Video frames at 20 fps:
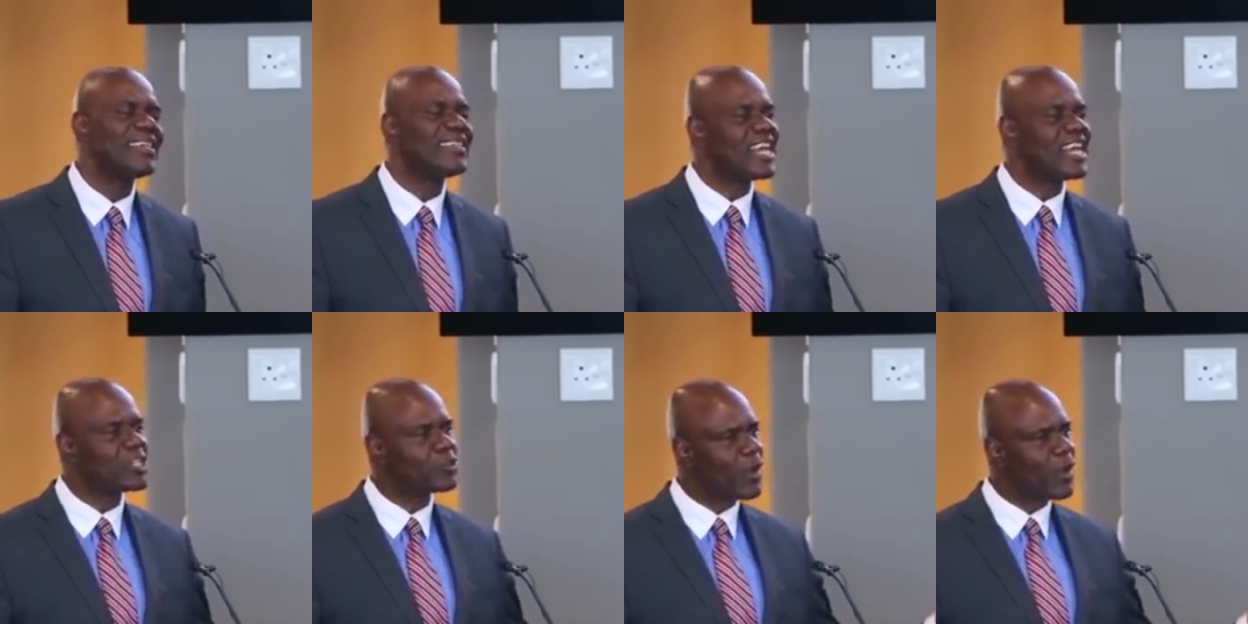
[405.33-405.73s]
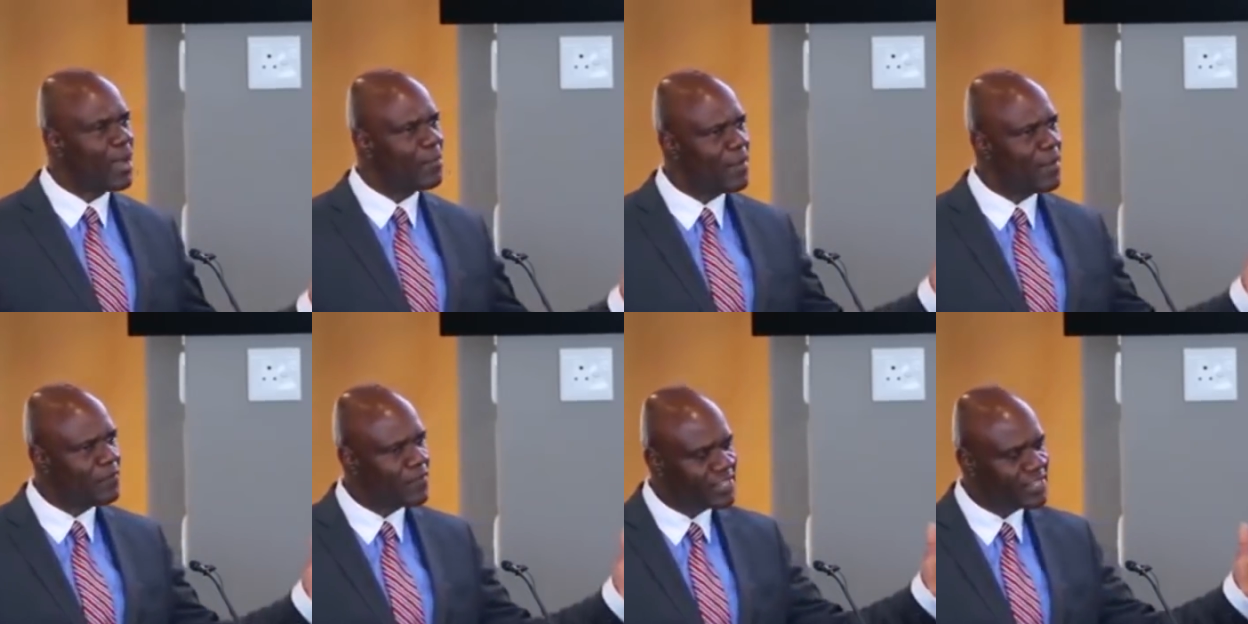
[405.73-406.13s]
That's why
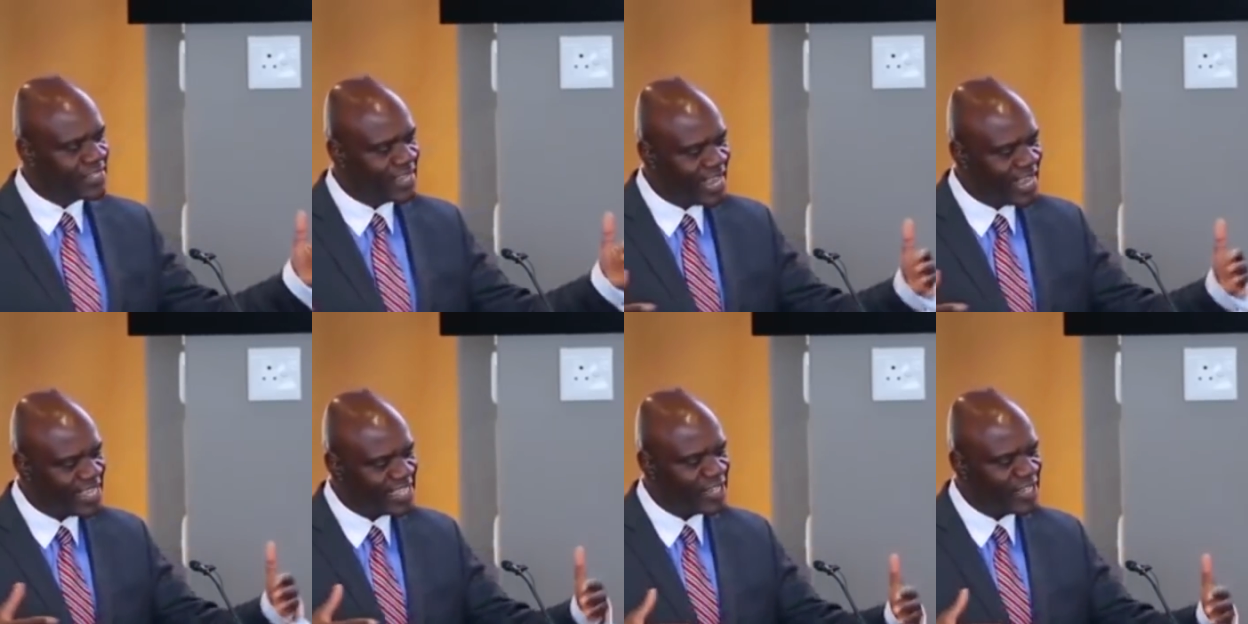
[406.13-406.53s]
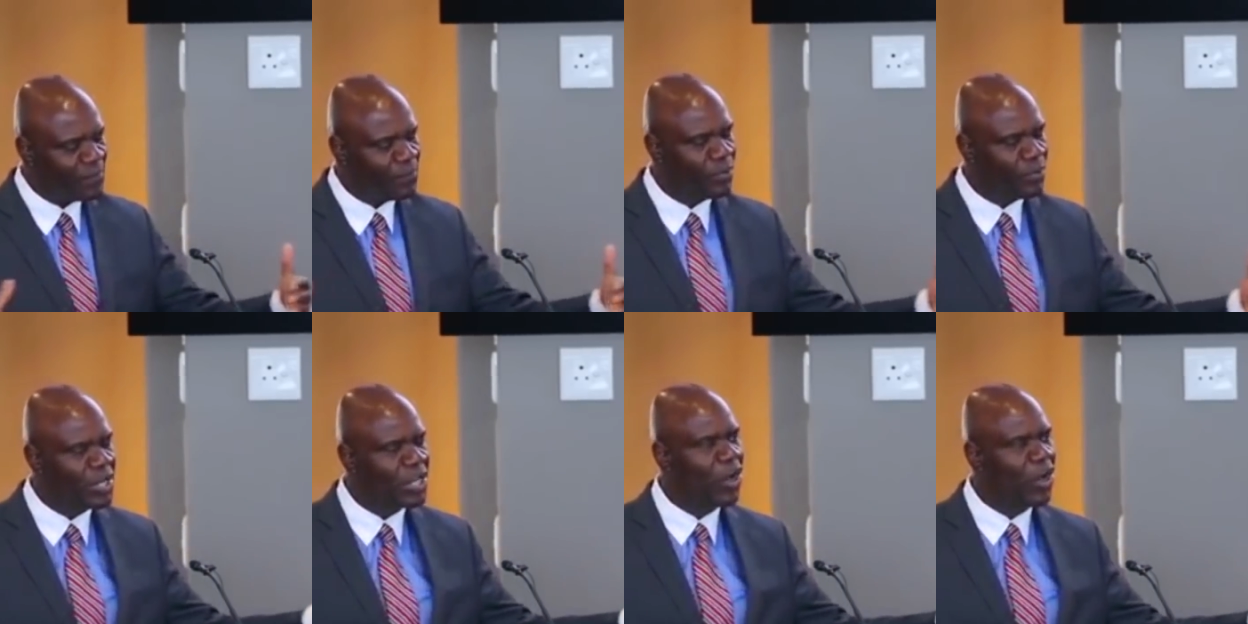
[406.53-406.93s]
I'm emphasizing
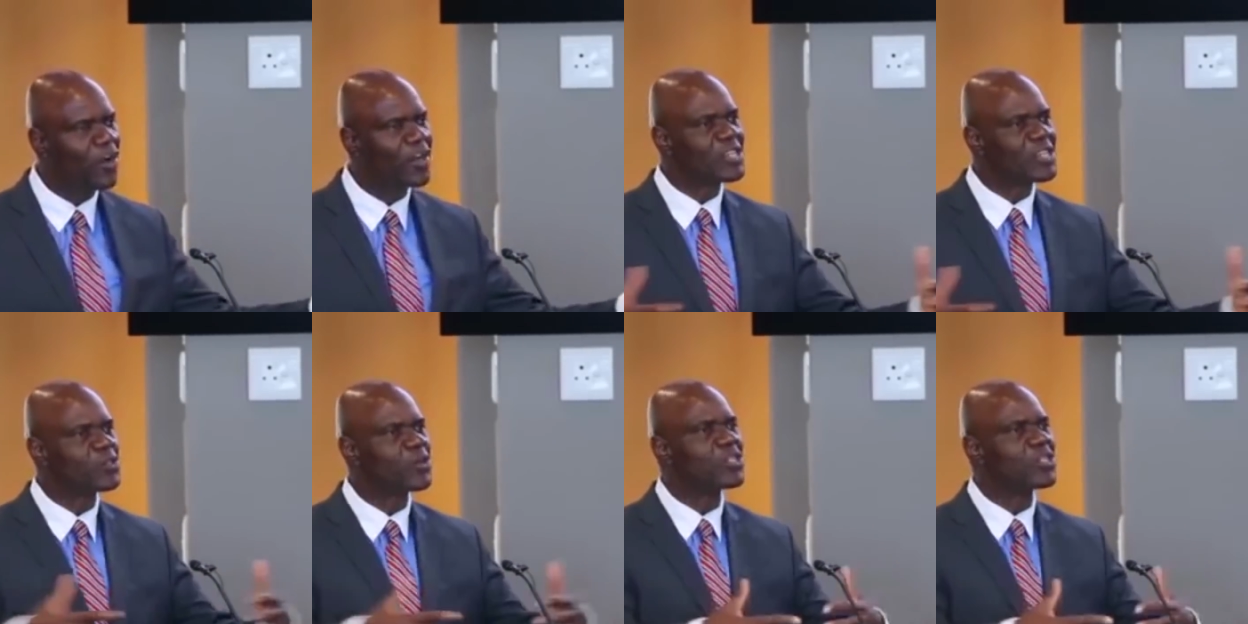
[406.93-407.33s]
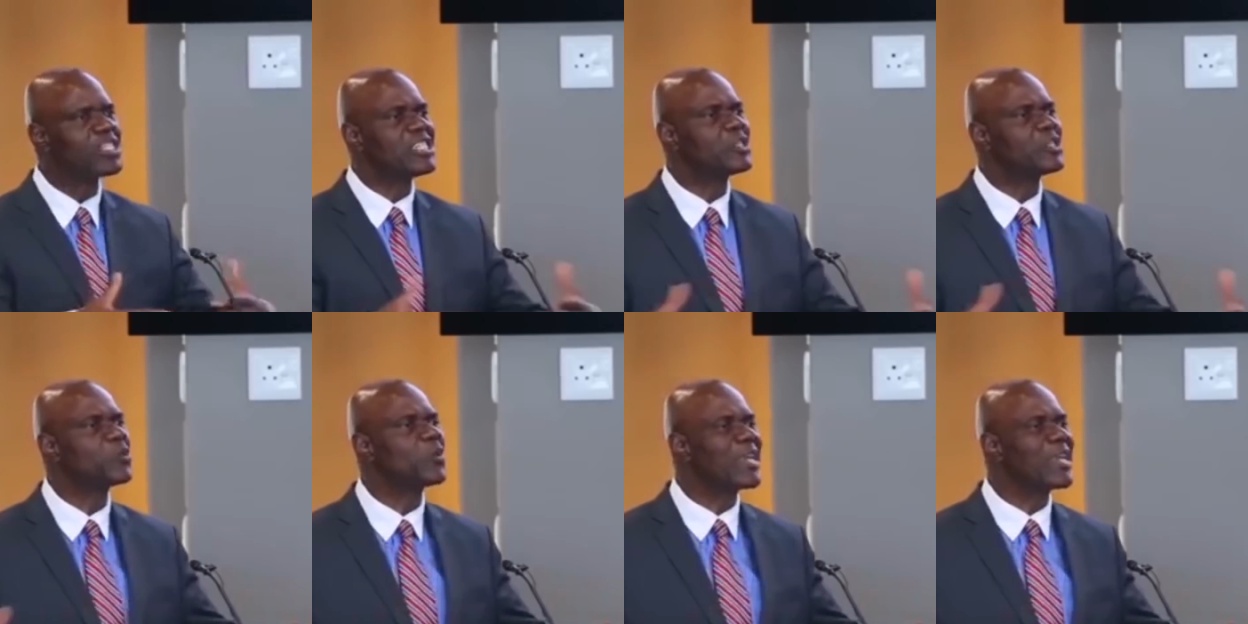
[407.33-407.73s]
pulling our
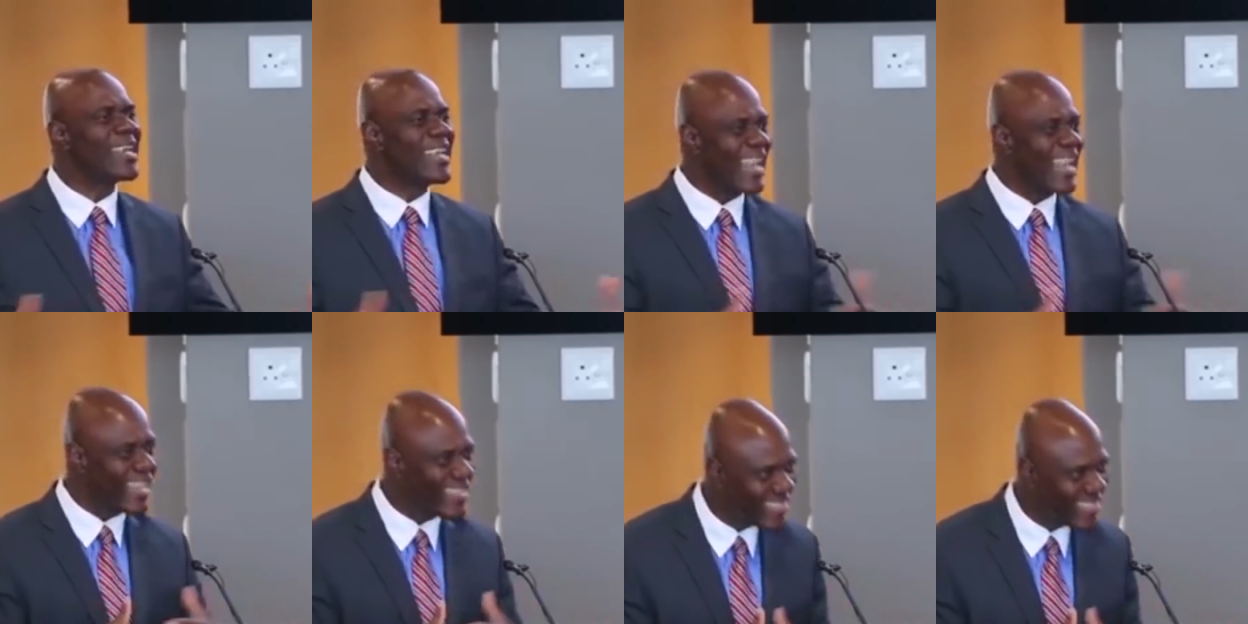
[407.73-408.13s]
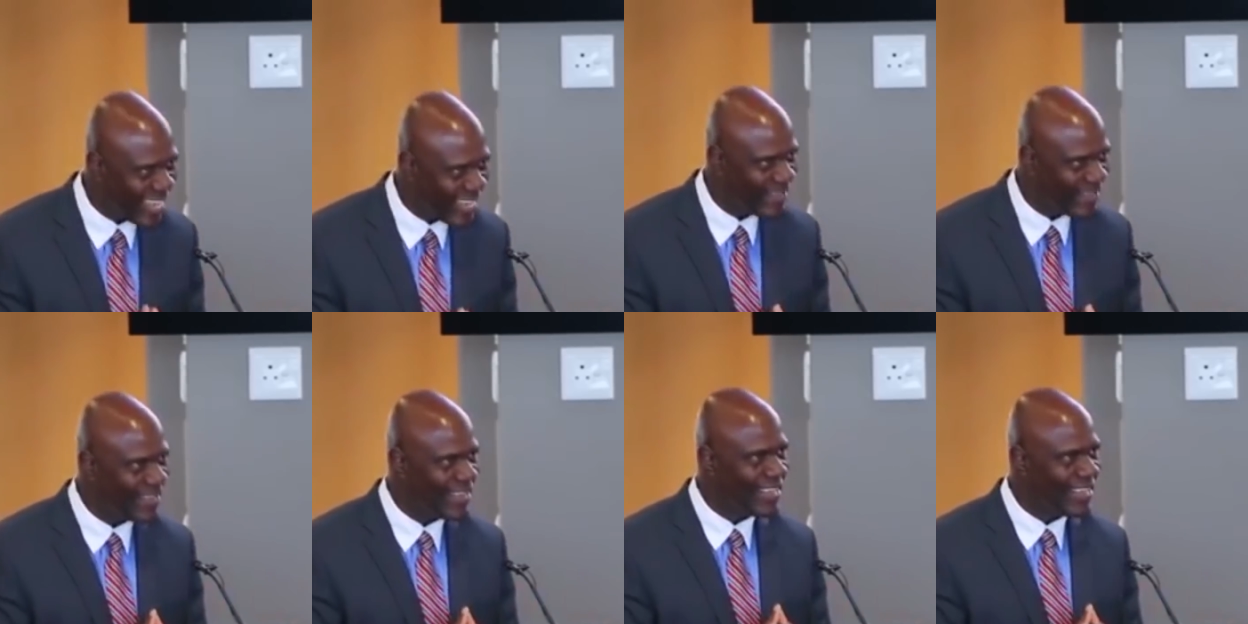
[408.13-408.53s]
resources together